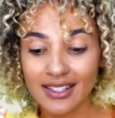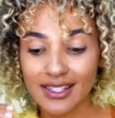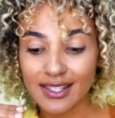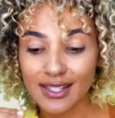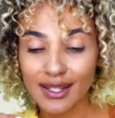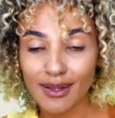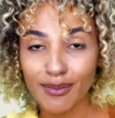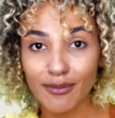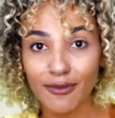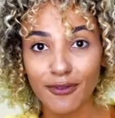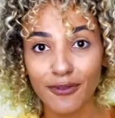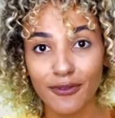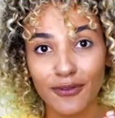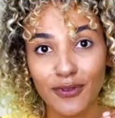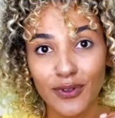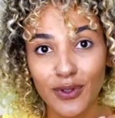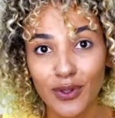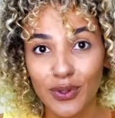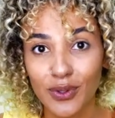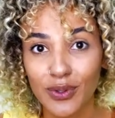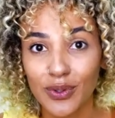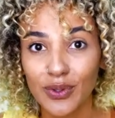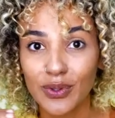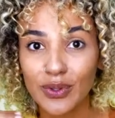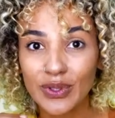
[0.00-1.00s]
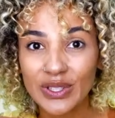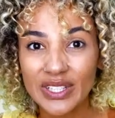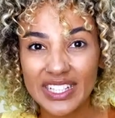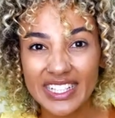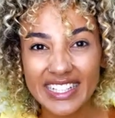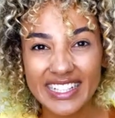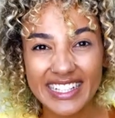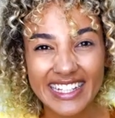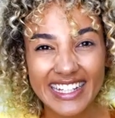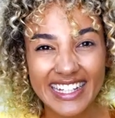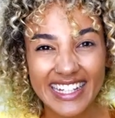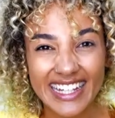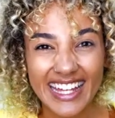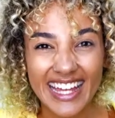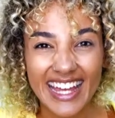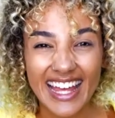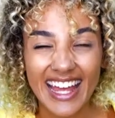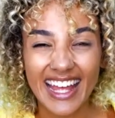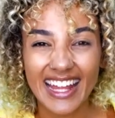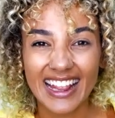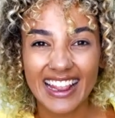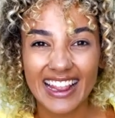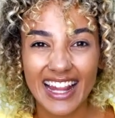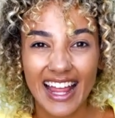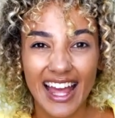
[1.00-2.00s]
some food
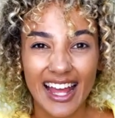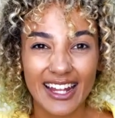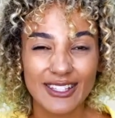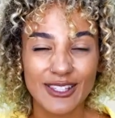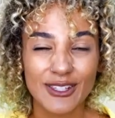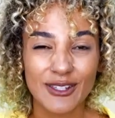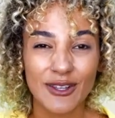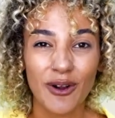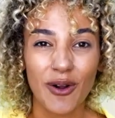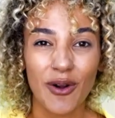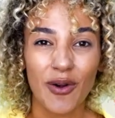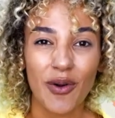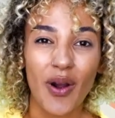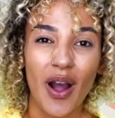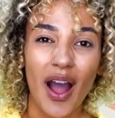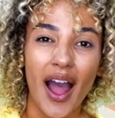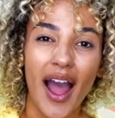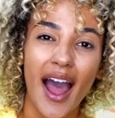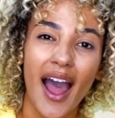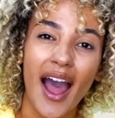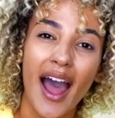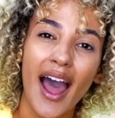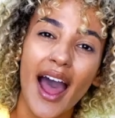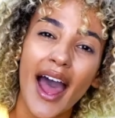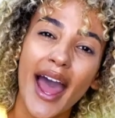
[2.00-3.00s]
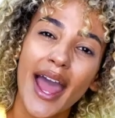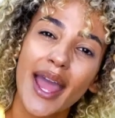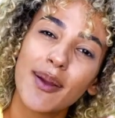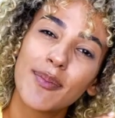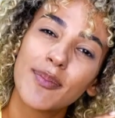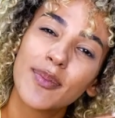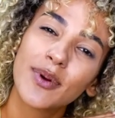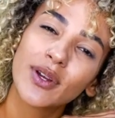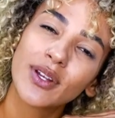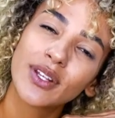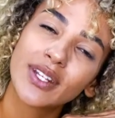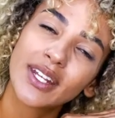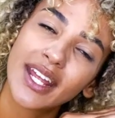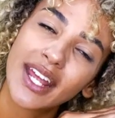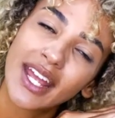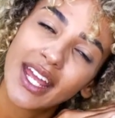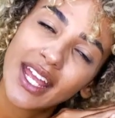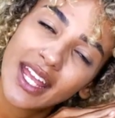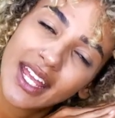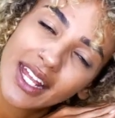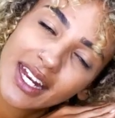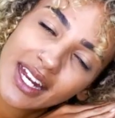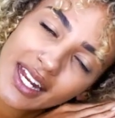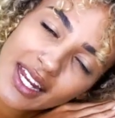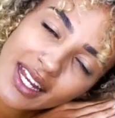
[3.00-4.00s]
and let's go
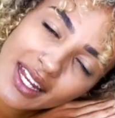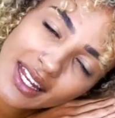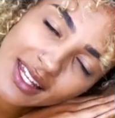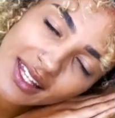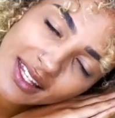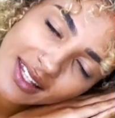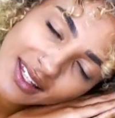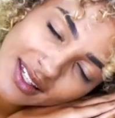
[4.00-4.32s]
hibernating.